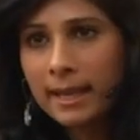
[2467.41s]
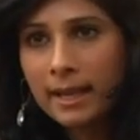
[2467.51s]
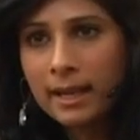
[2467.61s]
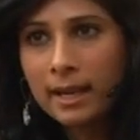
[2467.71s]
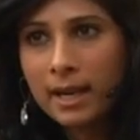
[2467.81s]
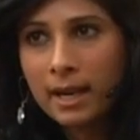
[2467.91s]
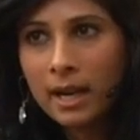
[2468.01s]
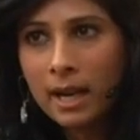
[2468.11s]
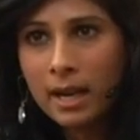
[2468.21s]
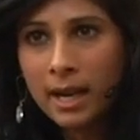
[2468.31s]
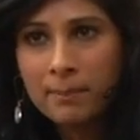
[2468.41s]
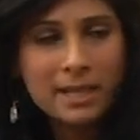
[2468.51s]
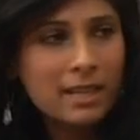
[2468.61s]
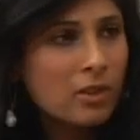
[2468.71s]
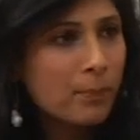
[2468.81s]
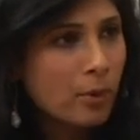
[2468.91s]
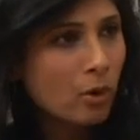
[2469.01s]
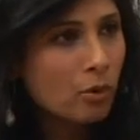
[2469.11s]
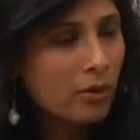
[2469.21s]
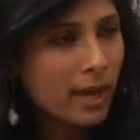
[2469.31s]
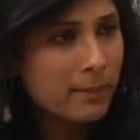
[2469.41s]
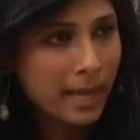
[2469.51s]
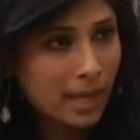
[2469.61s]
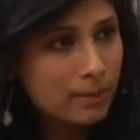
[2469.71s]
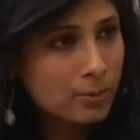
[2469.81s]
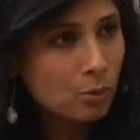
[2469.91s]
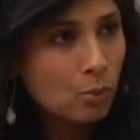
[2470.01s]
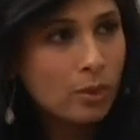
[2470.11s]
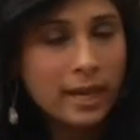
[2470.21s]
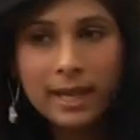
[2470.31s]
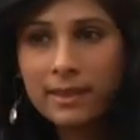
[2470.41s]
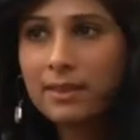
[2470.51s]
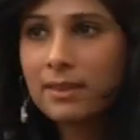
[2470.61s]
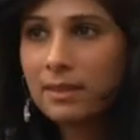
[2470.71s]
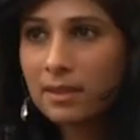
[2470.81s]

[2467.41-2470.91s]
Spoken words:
I believe the program helped with,